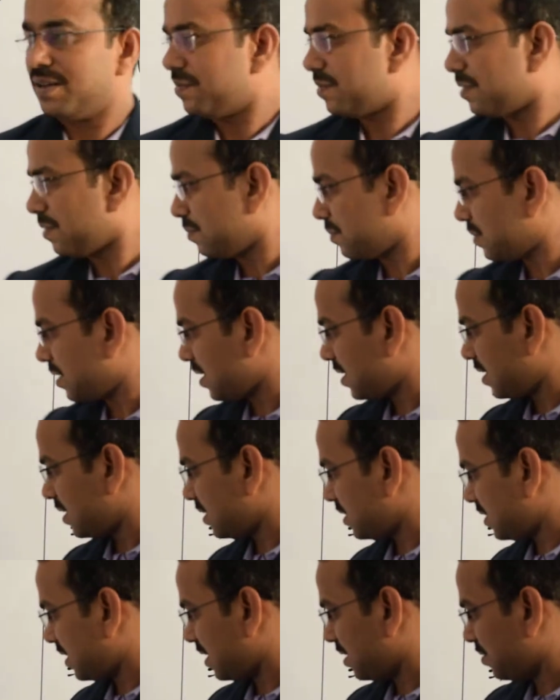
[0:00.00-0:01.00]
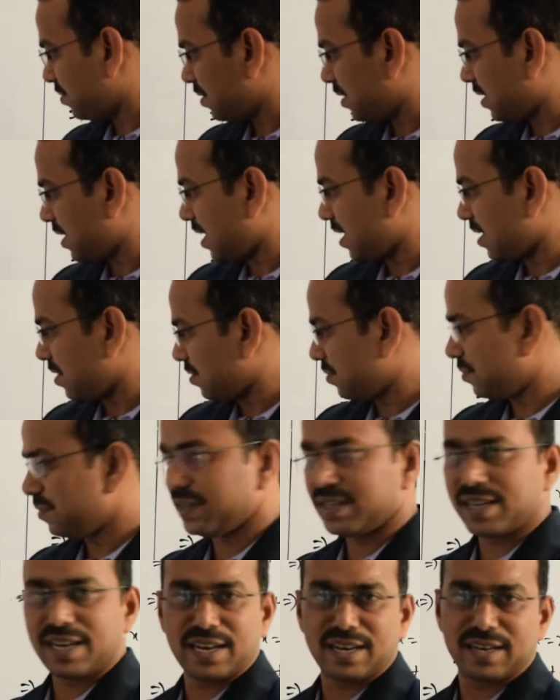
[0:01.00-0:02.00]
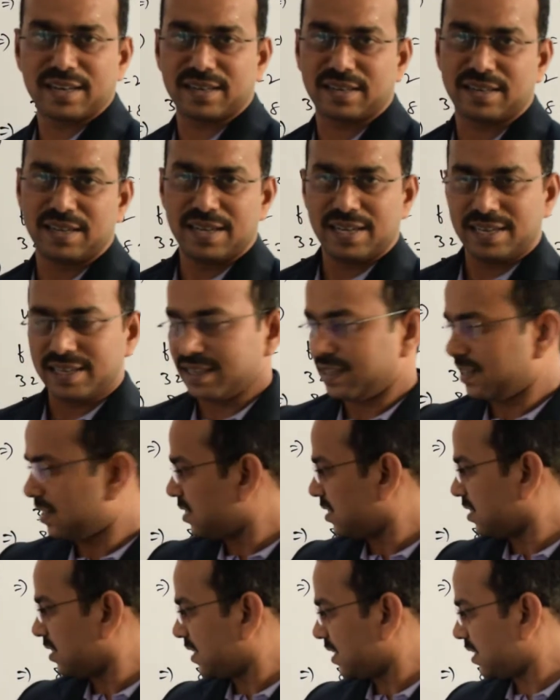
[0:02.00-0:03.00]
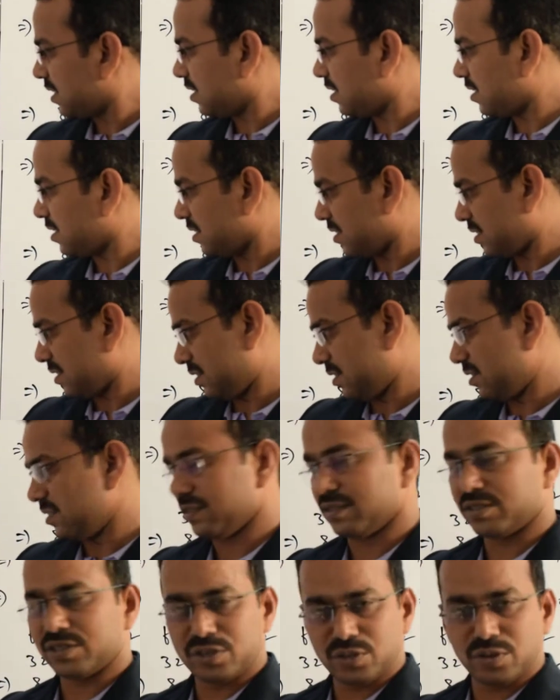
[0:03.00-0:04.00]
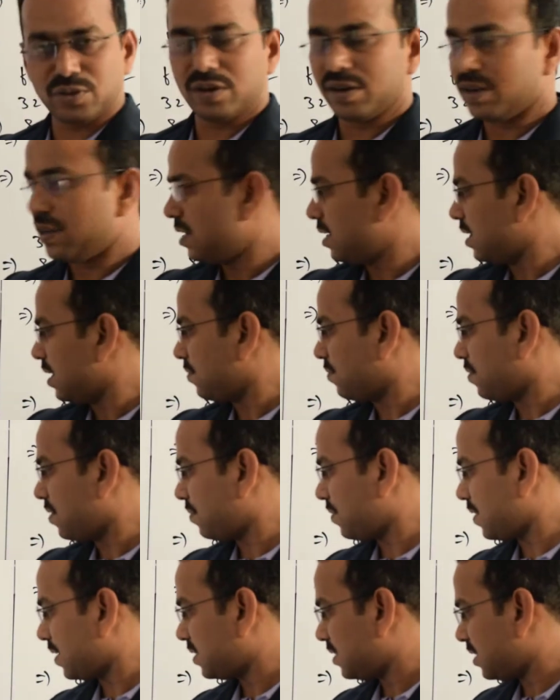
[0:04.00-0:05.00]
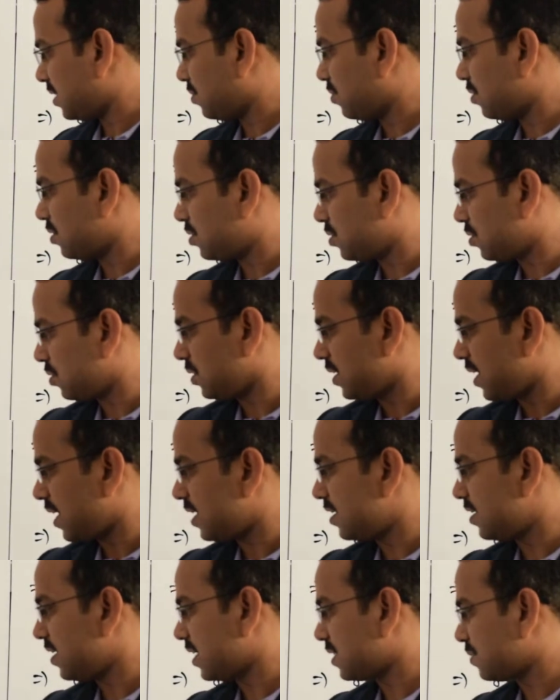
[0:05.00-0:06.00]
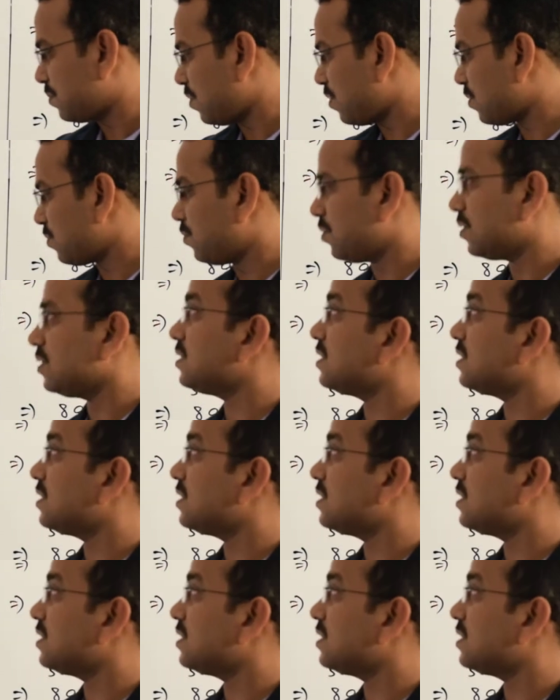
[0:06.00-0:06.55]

From that easily we can get sure f of x equals to a into x power 4.